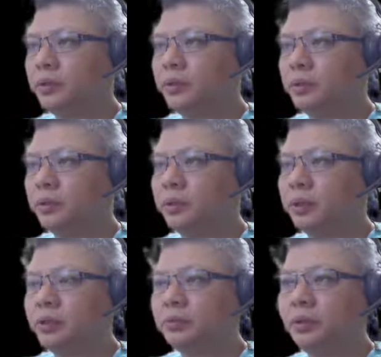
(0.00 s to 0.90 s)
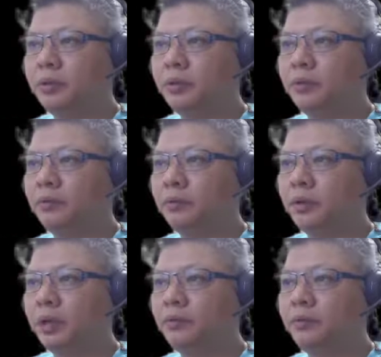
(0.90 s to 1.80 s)
So this one for
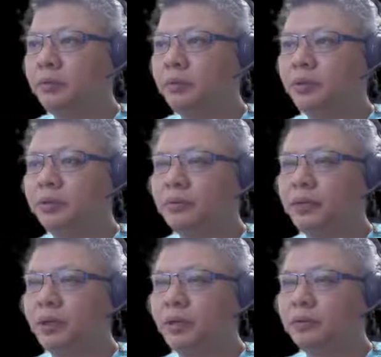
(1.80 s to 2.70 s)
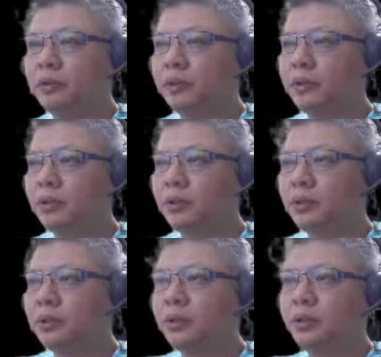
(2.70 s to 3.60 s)
the R4 plus 3 counter,
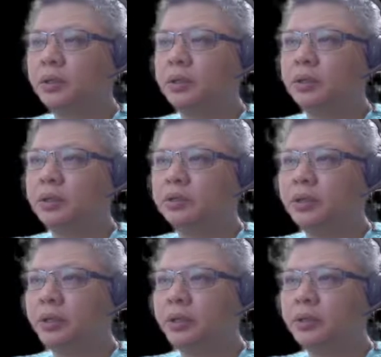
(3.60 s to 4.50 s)
check.